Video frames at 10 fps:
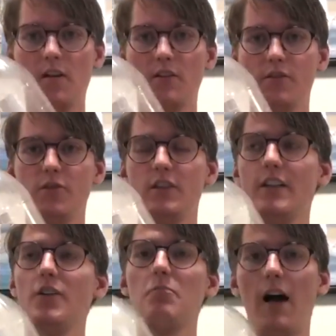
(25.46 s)

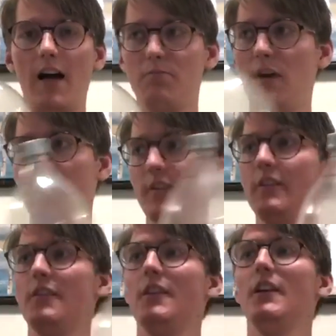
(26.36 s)
2-liter pop
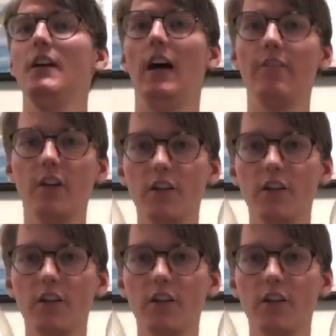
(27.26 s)
bottles. I'm going to